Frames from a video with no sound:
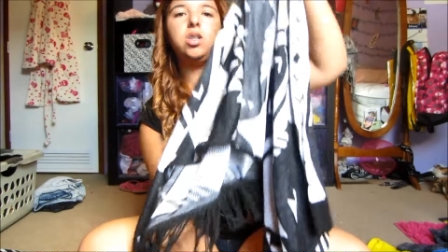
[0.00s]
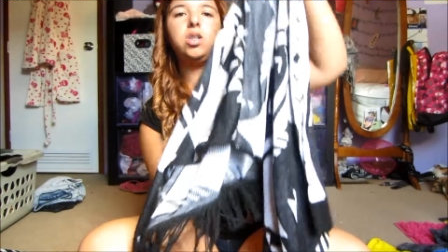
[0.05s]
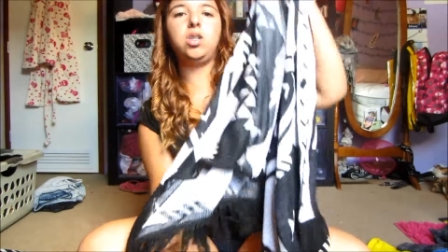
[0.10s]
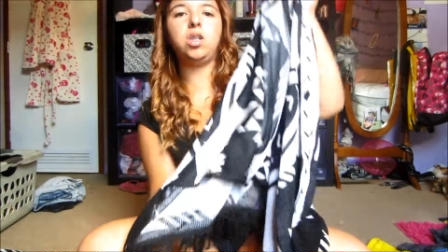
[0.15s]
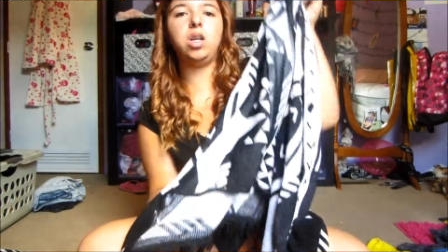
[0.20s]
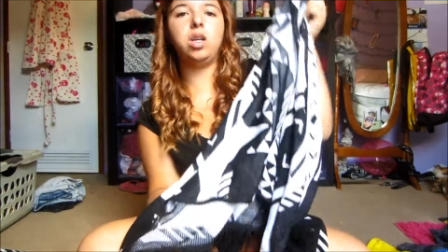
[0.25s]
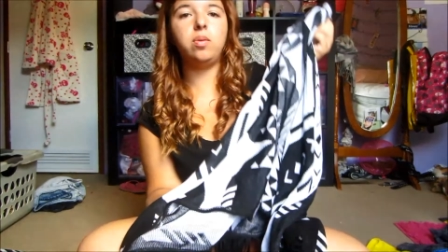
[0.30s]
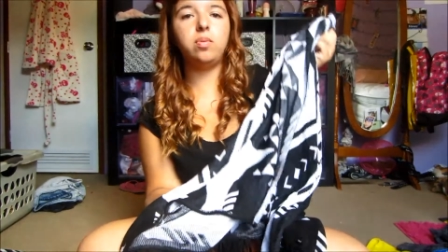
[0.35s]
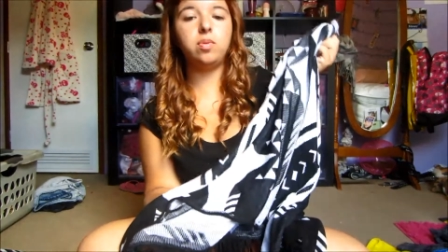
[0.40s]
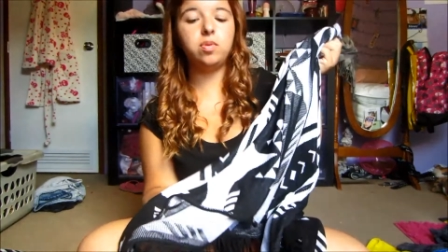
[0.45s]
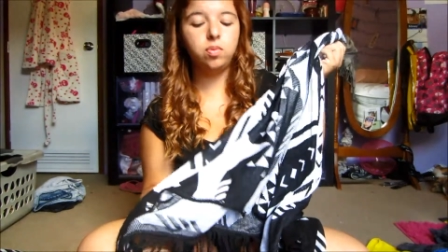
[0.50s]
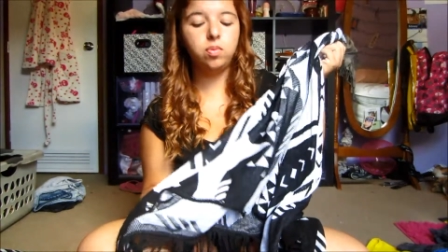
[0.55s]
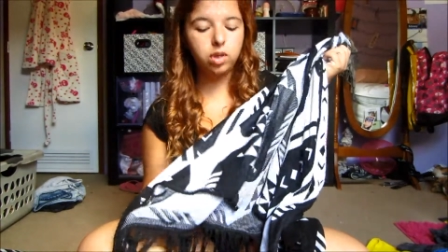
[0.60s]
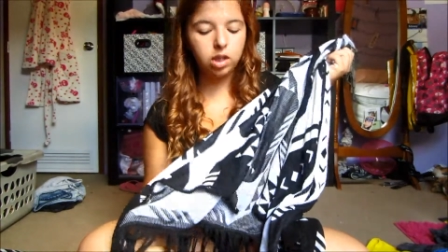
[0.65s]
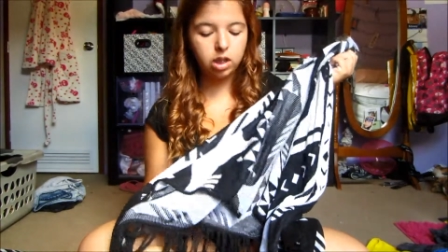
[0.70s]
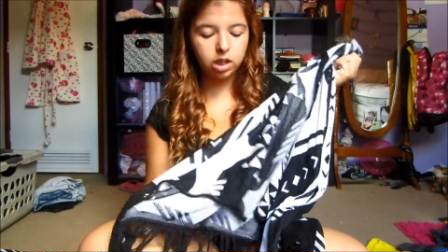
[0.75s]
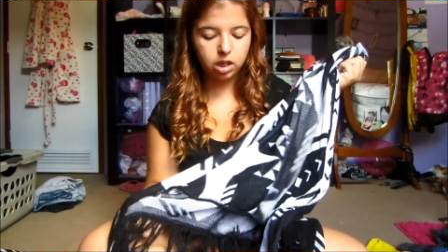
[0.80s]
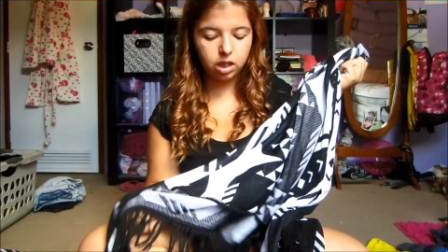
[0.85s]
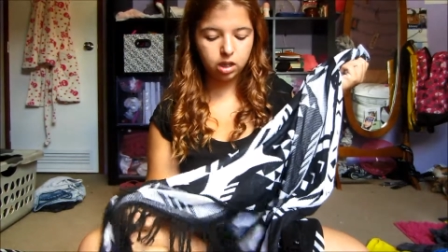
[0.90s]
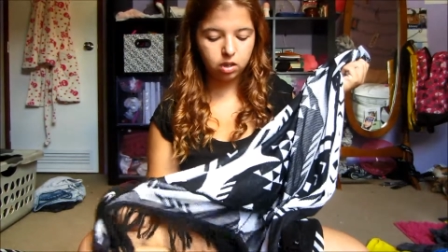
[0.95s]
just thought it was
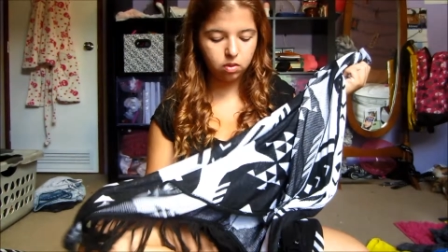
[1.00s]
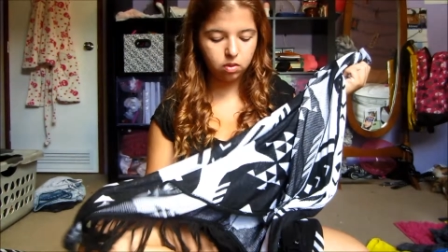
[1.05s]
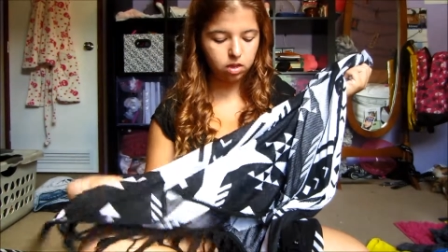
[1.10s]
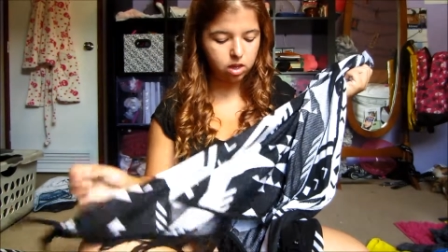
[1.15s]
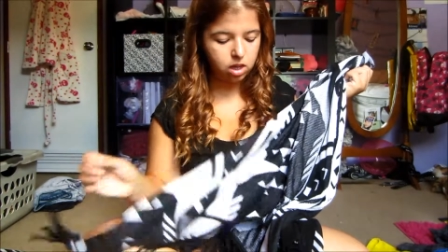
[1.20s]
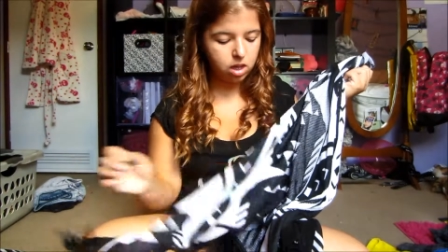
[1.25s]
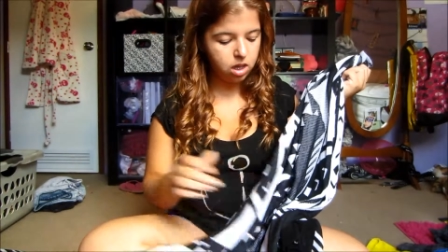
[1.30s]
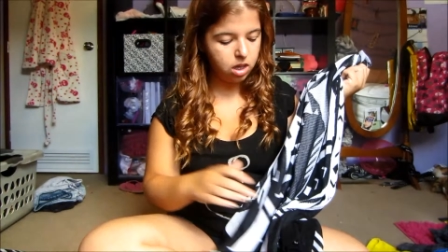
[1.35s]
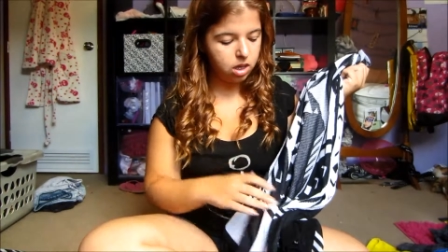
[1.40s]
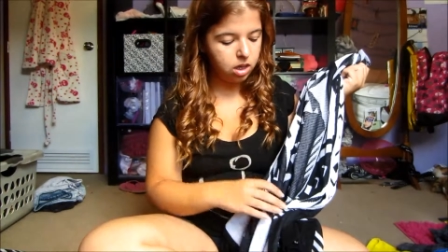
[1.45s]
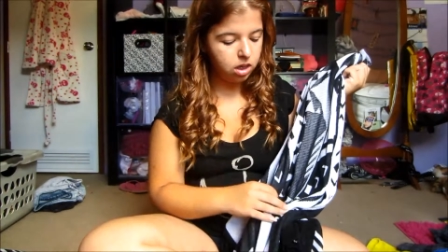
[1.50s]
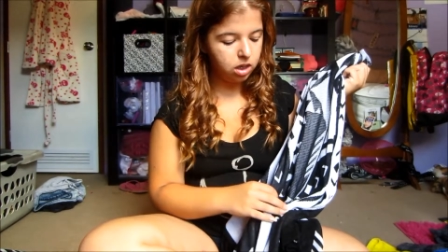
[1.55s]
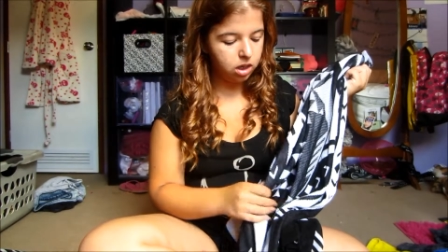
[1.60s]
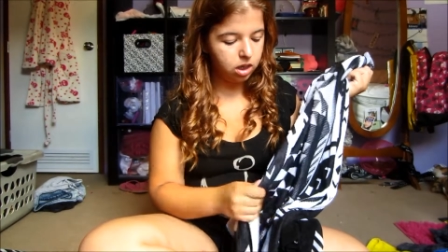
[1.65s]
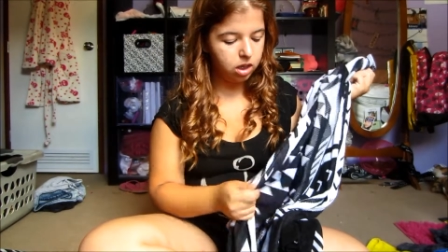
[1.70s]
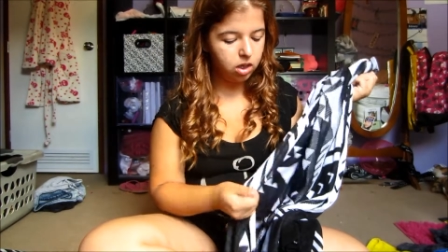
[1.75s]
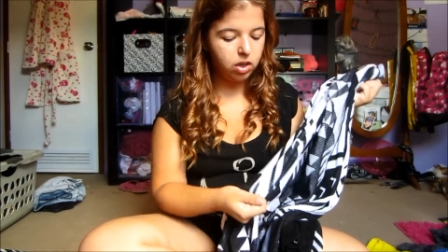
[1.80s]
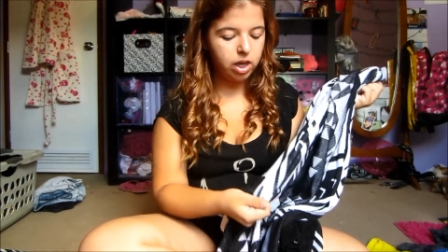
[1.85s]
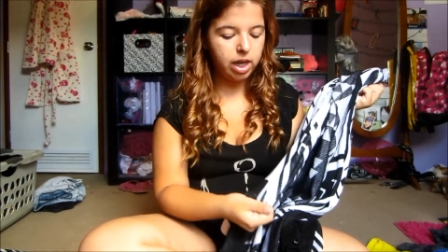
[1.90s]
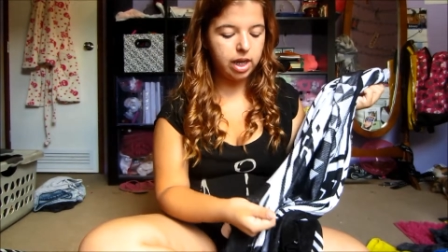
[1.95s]
really cute. A
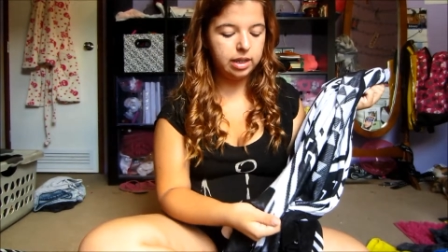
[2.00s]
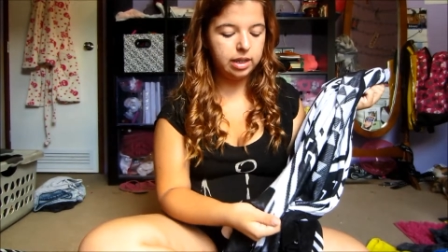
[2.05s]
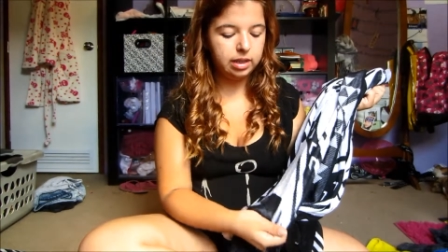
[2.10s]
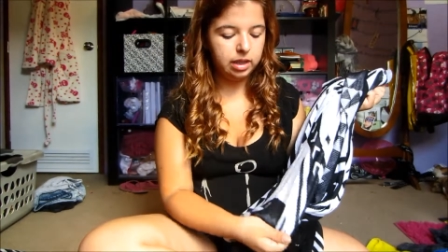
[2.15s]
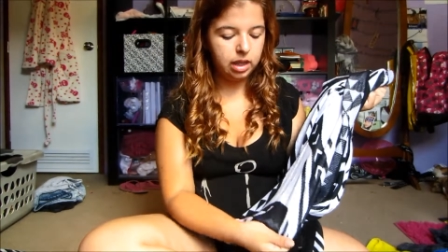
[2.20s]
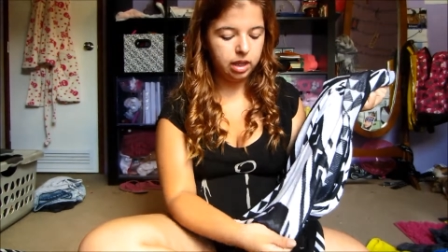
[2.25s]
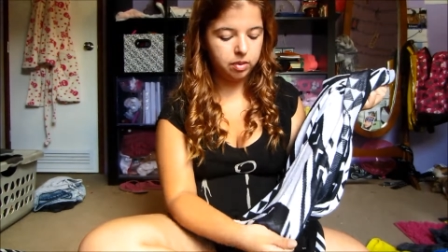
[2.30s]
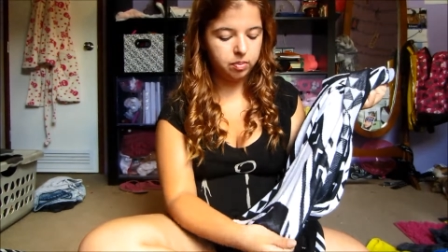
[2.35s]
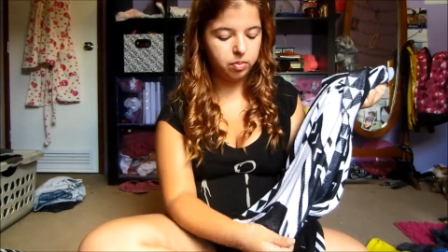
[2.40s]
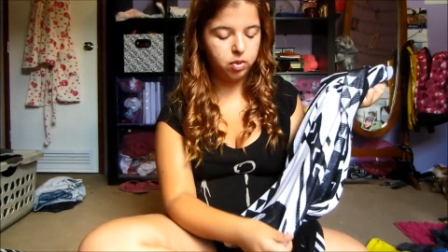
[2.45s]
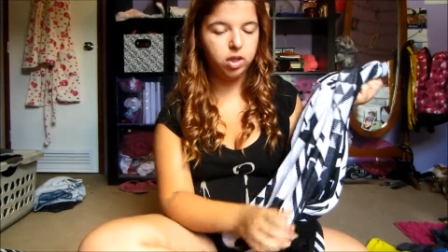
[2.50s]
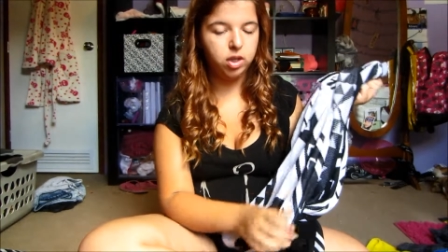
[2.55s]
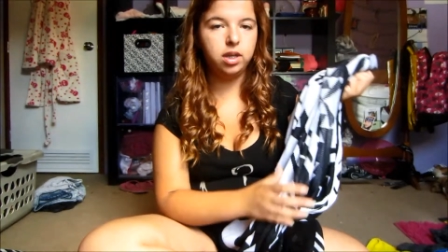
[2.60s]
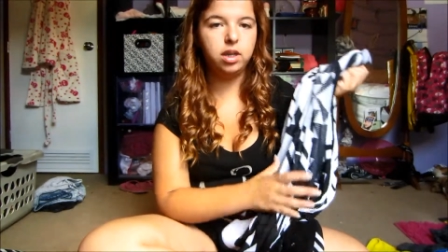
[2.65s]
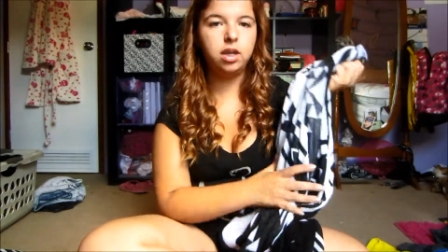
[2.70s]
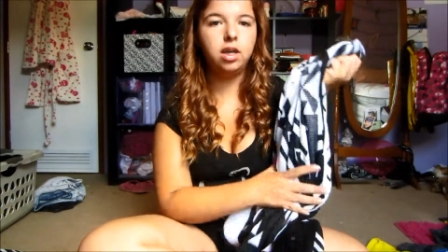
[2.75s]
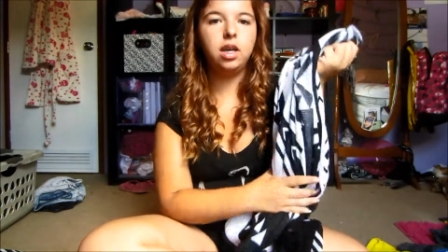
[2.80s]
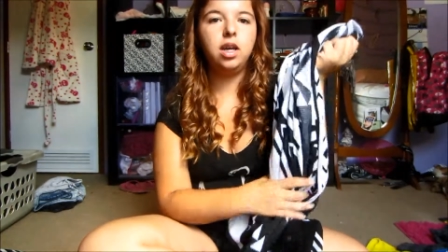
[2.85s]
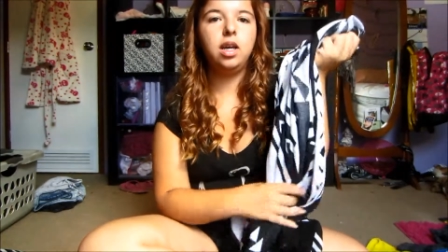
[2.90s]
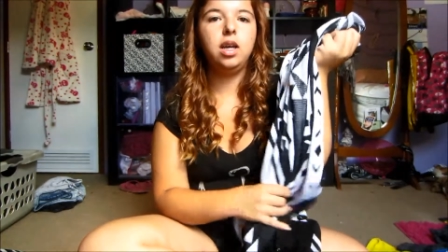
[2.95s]
cute Aztec print.